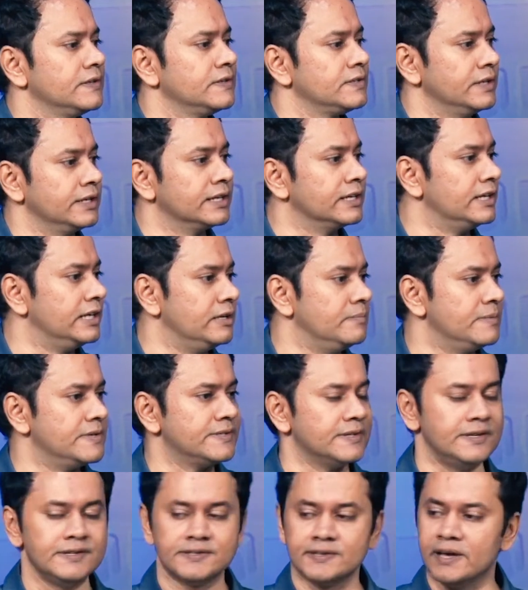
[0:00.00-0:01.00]
to Nicodemus
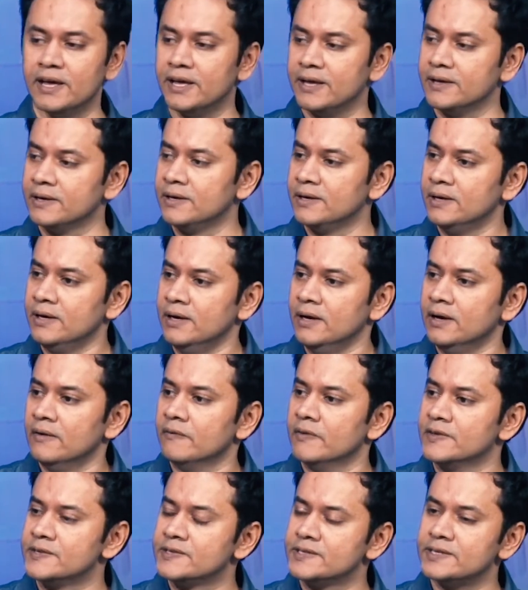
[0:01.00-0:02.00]
and he's saying,
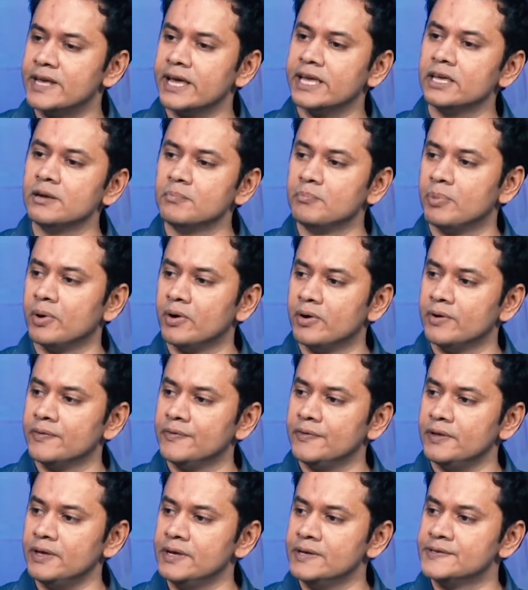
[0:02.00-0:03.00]
the second
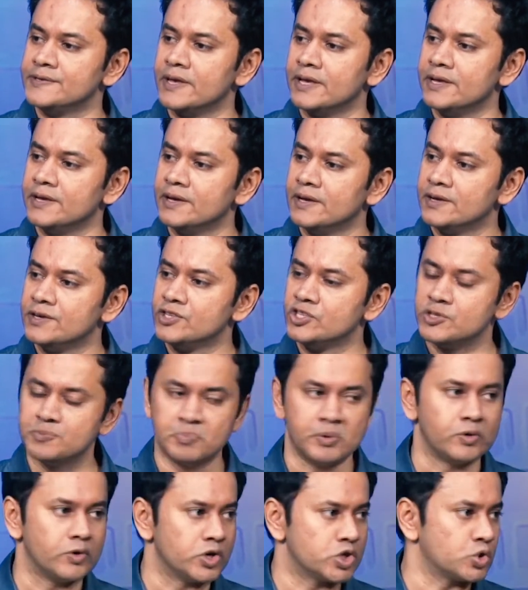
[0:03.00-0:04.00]
birth is a
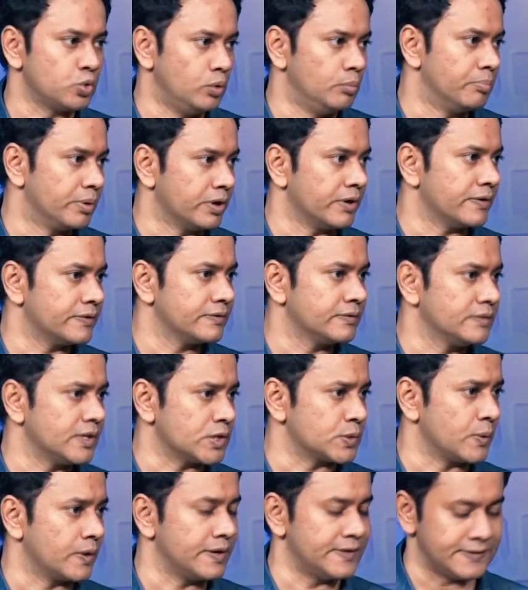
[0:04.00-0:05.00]
spiritual birth.
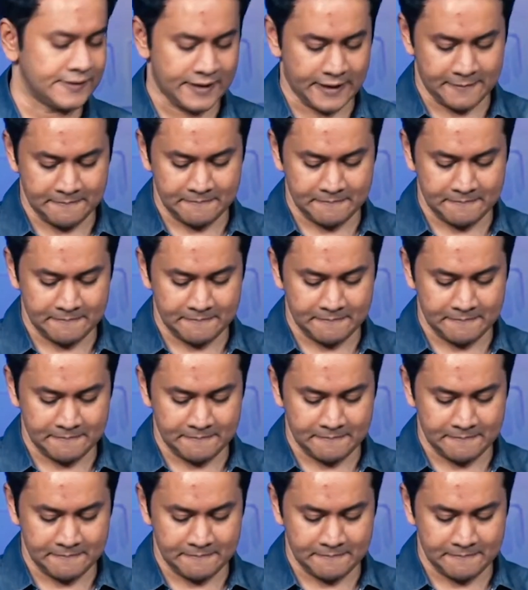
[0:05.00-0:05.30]
That's what he's saying